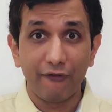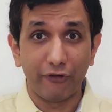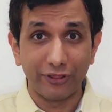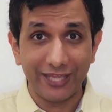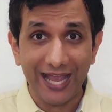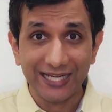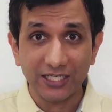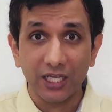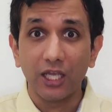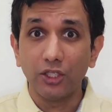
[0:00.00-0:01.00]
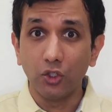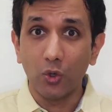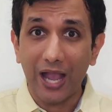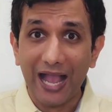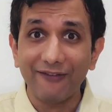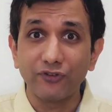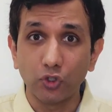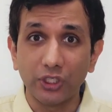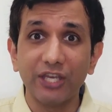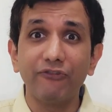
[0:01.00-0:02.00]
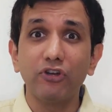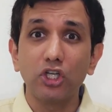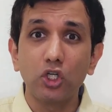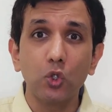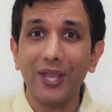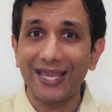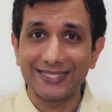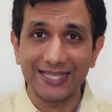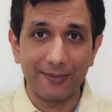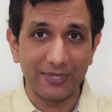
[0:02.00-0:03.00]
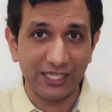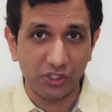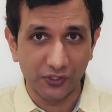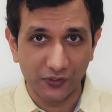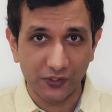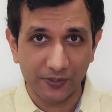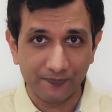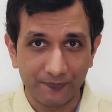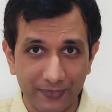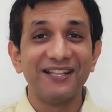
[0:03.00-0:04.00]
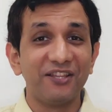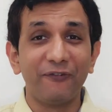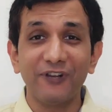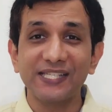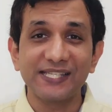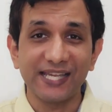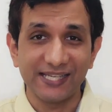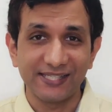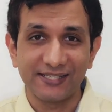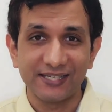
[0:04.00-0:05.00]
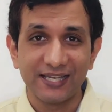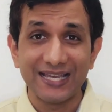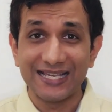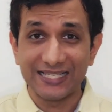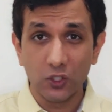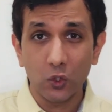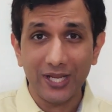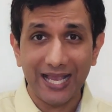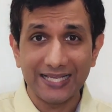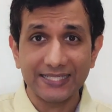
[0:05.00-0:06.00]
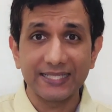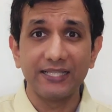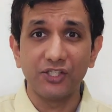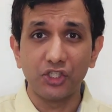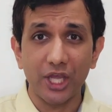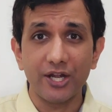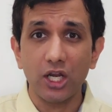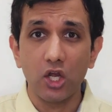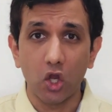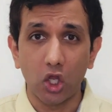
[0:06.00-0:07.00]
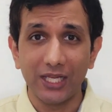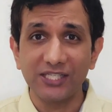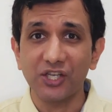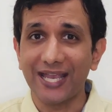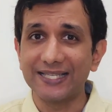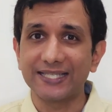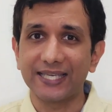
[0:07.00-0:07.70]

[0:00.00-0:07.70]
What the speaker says: For that, you have to give 2 examinations. The first test is known as the General Knowledge and